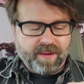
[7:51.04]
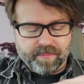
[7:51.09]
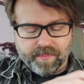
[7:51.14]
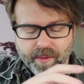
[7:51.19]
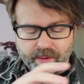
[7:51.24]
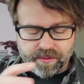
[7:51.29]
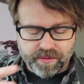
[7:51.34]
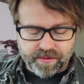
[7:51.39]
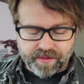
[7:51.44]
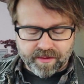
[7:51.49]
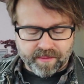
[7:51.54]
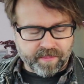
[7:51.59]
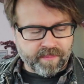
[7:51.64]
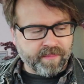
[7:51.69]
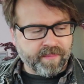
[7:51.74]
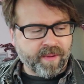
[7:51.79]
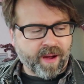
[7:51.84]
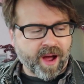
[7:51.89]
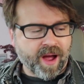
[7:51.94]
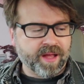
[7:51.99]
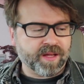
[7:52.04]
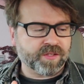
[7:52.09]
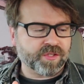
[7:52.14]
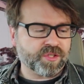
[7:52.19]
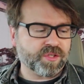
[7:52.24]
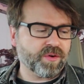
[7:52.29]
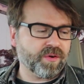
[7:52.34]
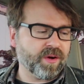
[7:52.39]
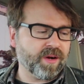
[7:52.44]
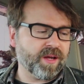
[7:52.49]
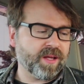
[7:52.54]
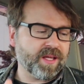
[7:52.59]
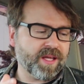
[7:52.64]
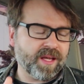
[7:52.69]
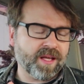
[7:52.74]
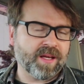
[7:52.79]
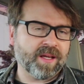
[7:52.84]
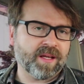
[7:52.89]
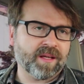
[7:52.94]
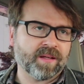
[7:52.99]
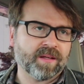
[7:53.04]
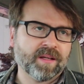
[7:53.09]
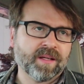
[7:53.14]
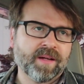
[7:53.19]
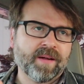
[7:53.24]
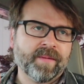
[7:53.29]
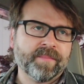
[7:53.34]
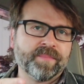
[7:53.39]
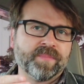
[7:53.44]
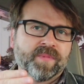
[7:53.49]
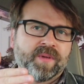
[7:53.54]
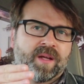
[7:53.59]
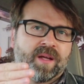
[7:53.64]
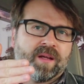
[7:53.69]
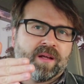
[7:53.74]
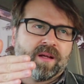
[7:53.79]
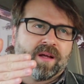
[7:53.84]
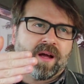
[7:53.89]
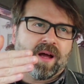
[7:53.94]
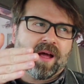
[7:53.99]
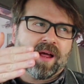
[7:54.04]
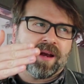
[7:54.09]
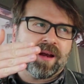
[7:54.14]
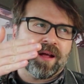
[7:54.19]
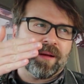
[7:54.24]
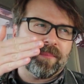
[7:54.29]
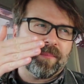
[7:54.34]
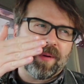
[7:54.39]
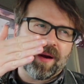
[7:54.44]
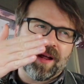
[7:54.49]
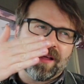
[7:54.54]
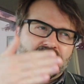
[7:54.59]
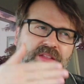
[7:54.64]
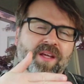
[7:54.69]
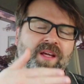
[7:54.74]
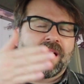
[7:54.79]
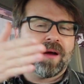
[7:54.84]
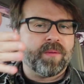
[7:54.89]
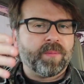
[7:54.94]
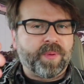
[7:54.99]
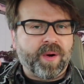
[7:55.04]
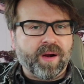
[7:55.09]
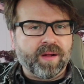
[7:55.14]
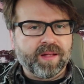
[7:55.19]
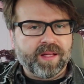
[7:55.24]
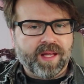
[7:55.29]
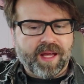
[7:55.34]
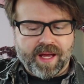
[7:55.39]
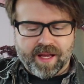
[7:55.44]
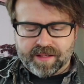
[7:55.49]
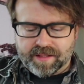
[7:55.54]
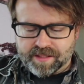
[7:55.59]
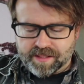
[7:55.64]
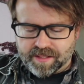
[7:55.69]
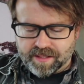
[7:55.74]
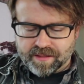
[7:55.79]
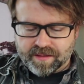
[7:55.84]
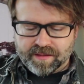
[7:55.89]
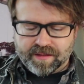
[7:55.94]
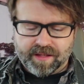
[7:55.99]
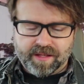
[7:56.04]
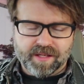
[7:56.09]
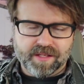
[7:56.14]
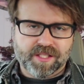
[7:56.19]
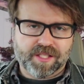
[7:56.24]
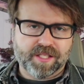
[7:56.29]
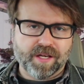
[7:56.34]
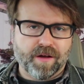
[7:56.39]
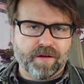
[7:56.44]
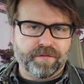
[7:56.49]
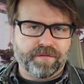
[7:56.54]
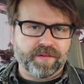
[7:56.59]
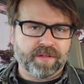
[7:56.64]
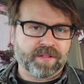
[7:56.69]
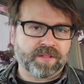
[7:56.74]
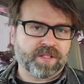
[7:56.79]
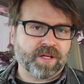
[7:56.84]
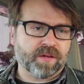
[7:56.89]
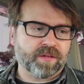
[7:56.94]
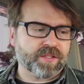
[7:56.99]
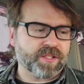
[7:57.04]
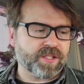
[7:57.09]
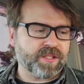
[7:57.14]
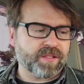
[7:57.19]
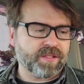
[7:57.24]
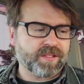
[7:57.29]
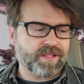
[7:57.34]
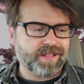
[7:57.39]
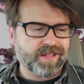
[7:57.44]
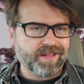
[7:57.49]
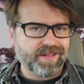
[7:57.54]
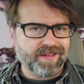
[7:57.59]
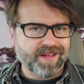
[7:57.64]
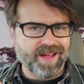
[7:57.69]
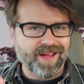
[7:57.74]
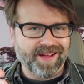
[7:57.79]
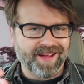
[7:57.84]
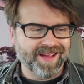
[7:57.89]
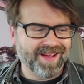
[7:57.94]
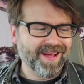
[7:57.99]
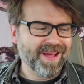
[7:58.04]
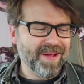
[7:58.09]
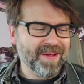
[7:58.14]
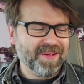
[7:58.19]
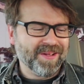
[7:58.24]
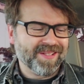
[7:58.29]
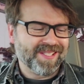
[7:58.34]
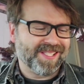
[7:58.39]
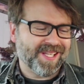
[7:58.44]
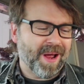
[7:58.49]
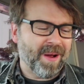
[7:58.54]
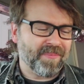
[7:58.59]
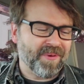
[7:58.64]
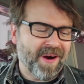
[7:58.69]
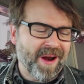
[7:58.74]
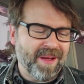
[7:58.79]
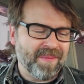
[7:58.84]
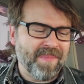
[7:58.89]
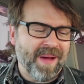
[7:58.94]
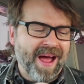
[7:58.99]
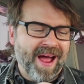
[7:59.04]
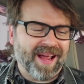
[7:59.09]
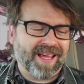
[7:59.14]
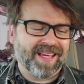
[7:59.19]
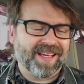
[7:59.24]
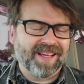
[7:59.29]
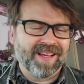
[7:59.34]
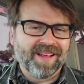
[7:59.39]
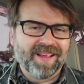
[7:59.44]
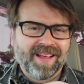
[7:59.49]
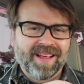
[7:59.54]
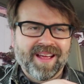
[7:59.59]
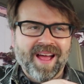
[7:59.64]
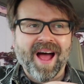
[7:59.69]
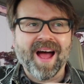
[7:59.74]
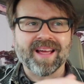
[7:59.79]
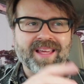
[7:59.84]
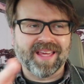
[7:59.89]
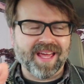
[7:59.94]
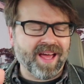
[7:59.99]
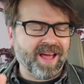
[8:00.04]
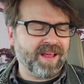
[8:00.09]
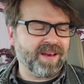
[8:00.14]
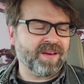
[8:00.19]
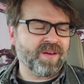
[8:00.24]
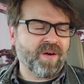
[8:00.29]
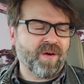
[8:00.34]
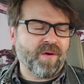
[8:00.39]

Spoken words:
both of them I enjoy eating, but I think I would probably get the self-indulgent Samurai Mac again